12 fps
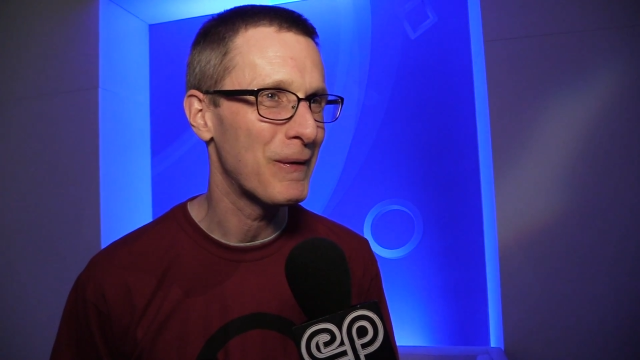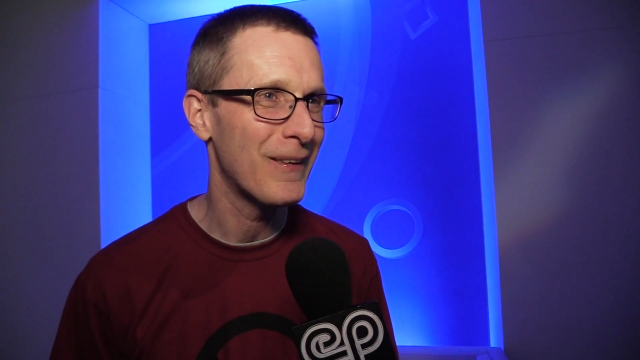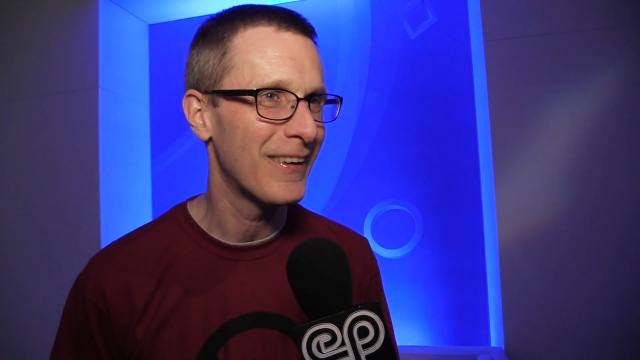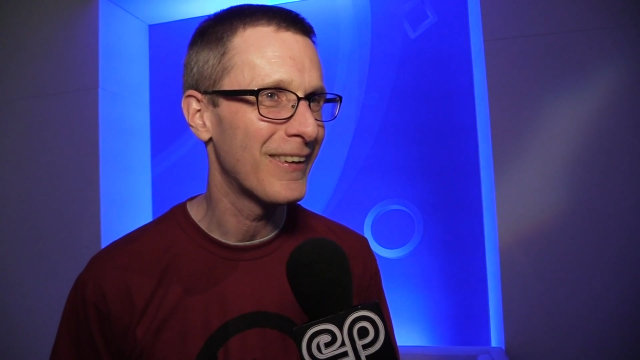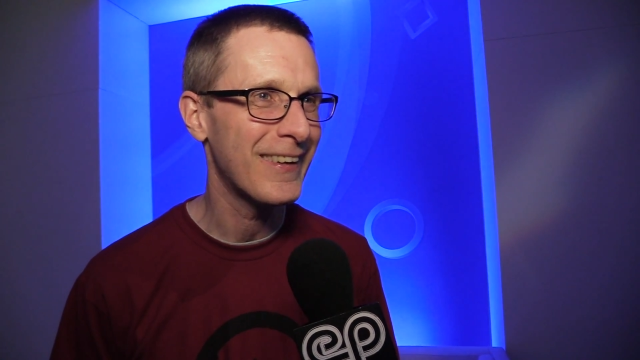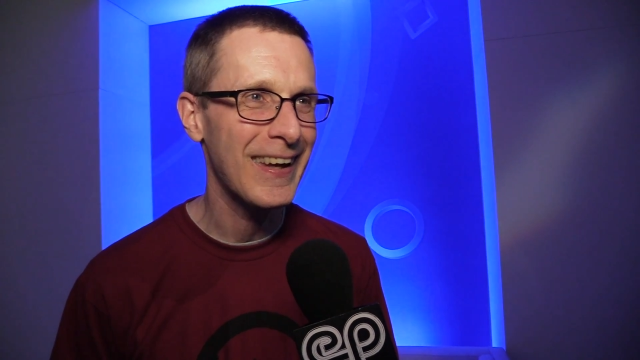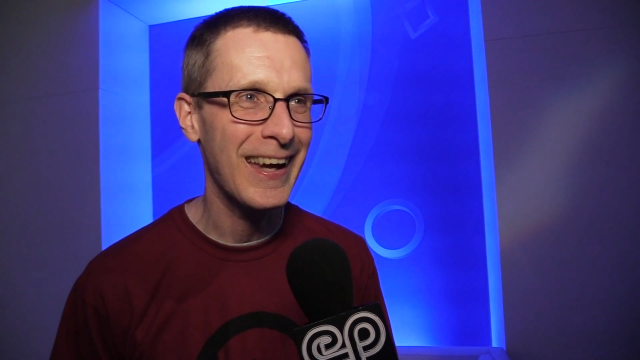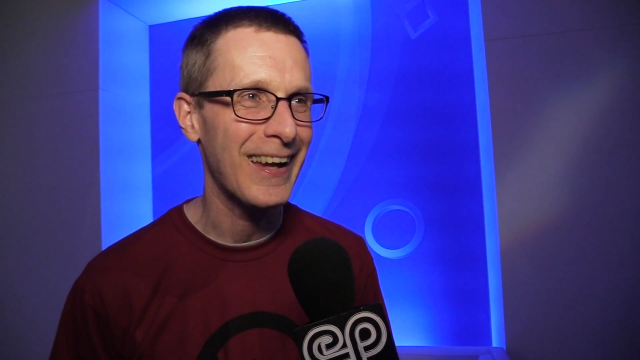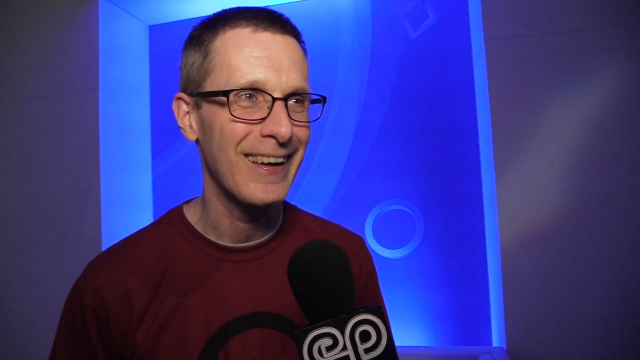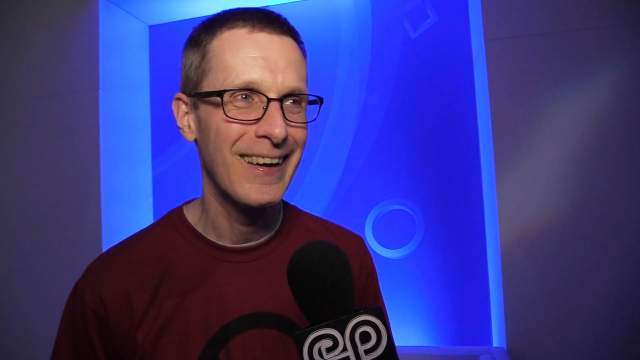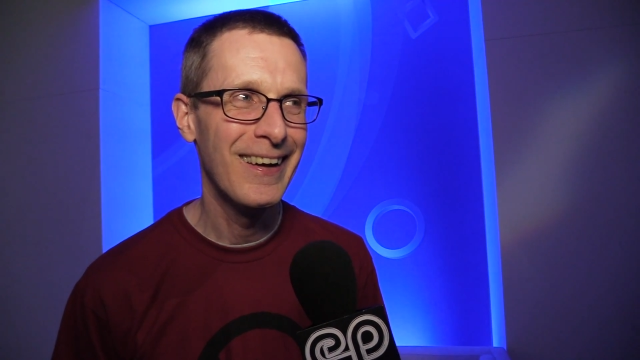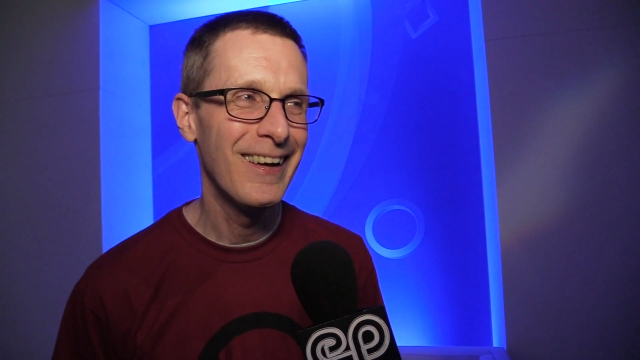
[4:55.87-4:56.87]
You
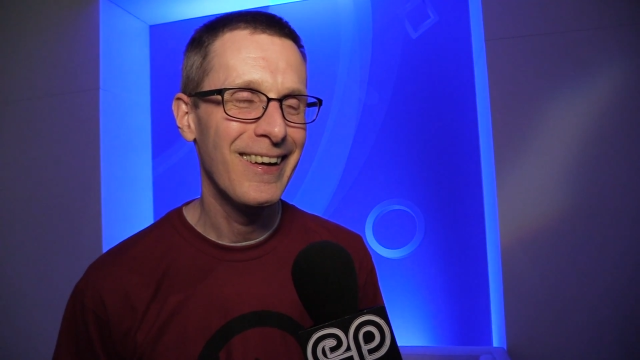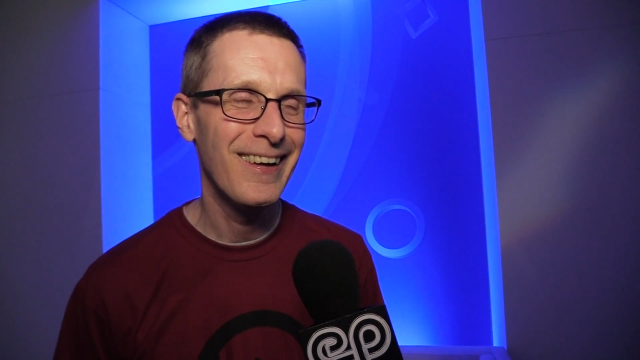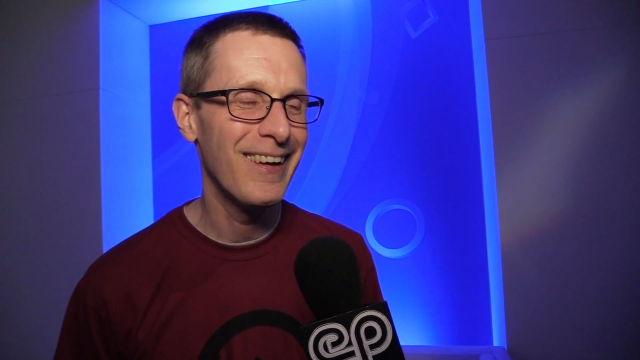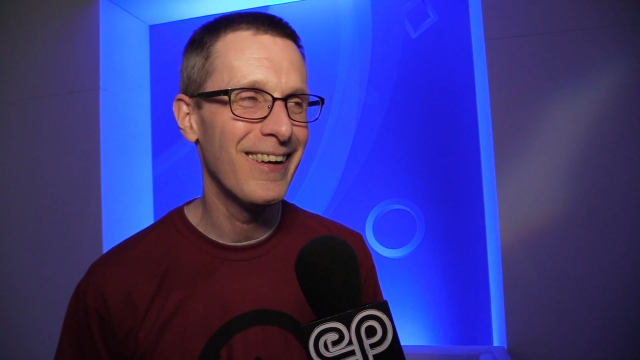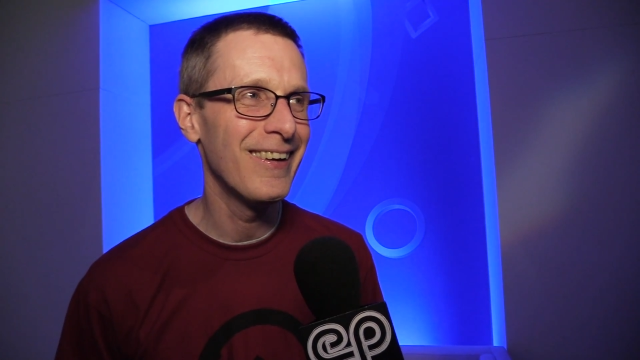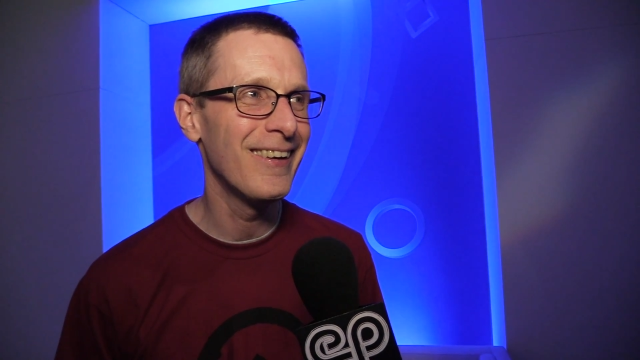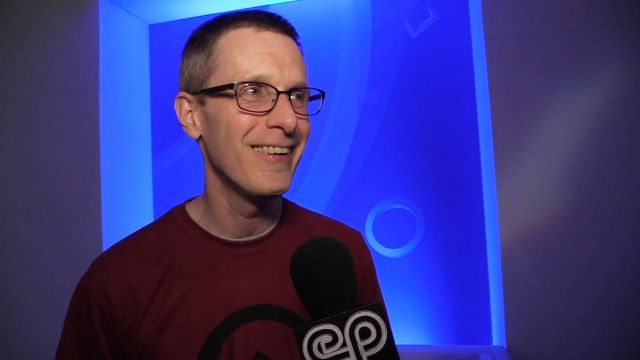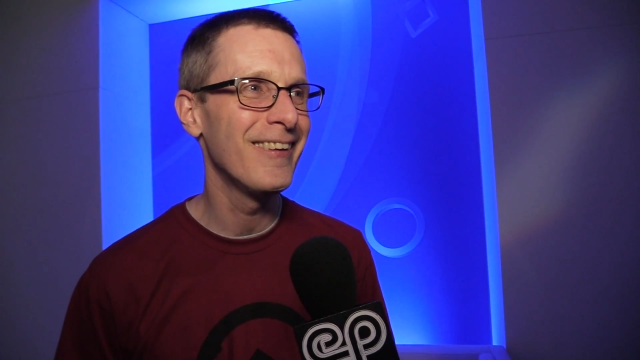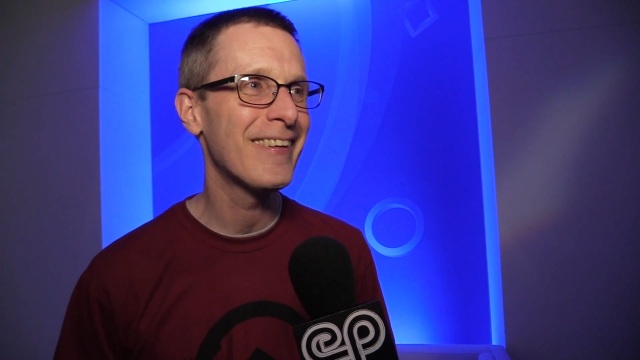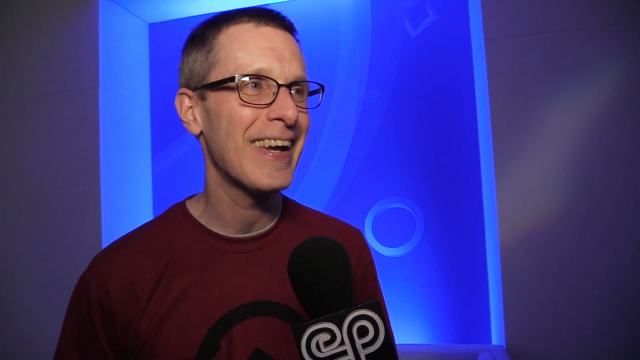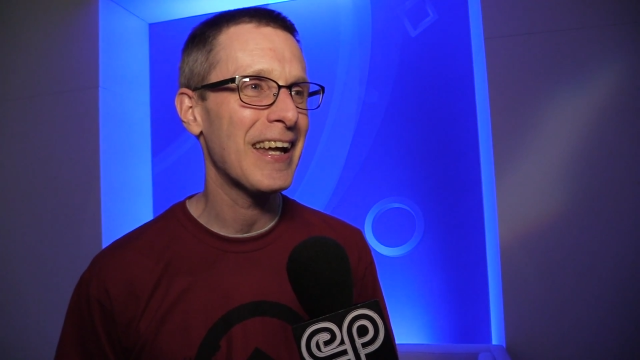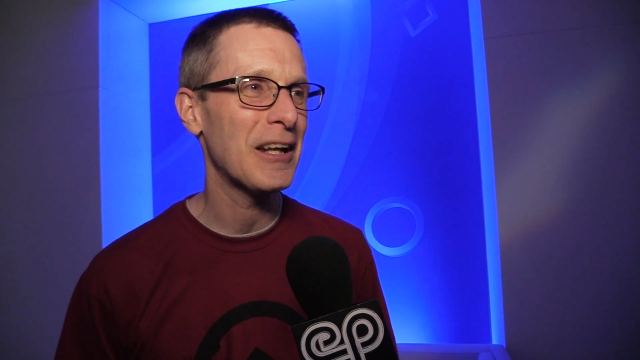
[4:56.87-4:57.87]
can't
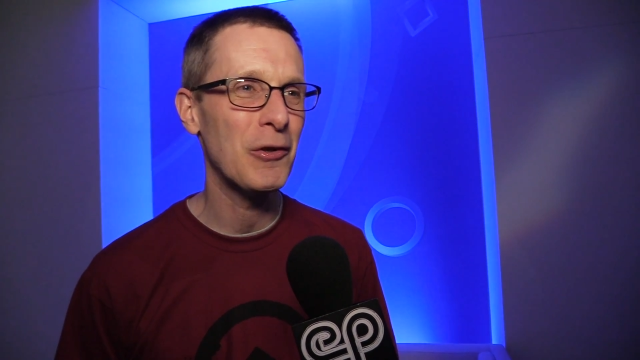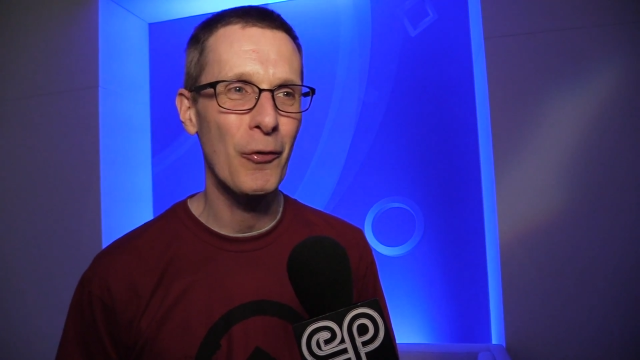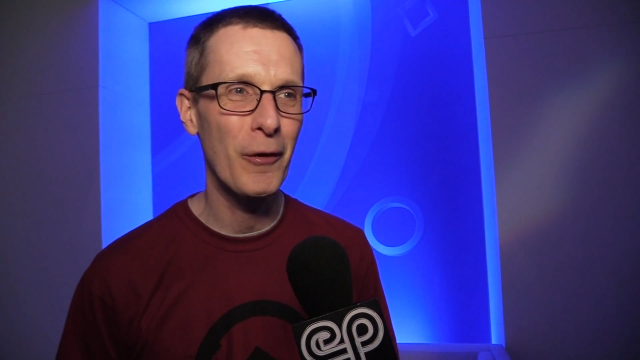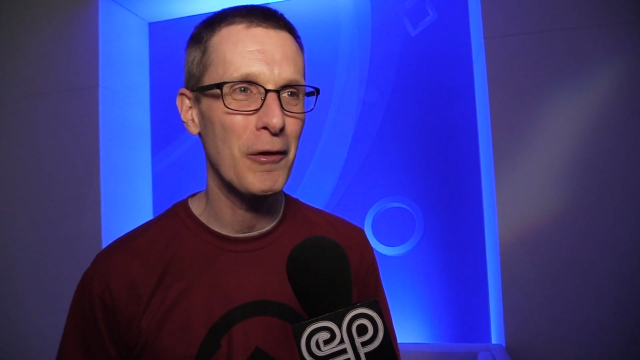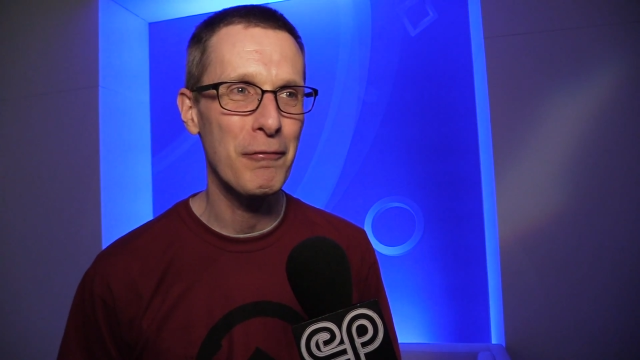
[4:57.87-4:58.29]
ignore